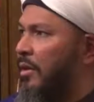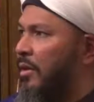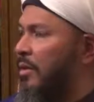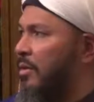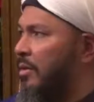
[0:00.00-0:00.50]

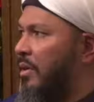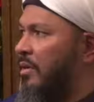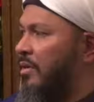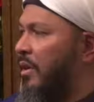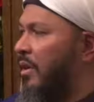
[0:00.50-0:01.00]
you're going to
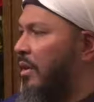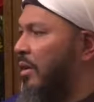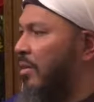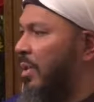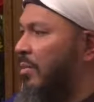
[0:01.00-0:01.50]
understand a
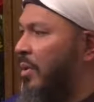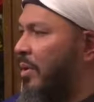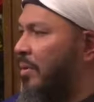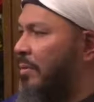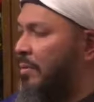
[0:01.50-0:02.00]
little bit
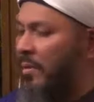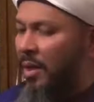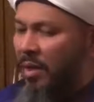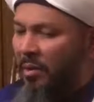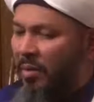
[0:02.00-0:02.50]
more.
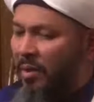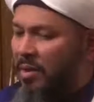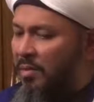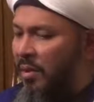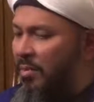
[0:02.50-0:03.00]

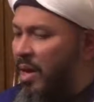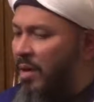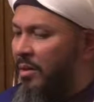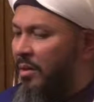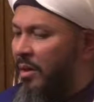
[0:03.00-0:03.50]
Because for the
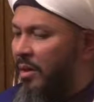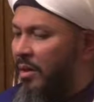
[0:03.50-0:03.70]
man,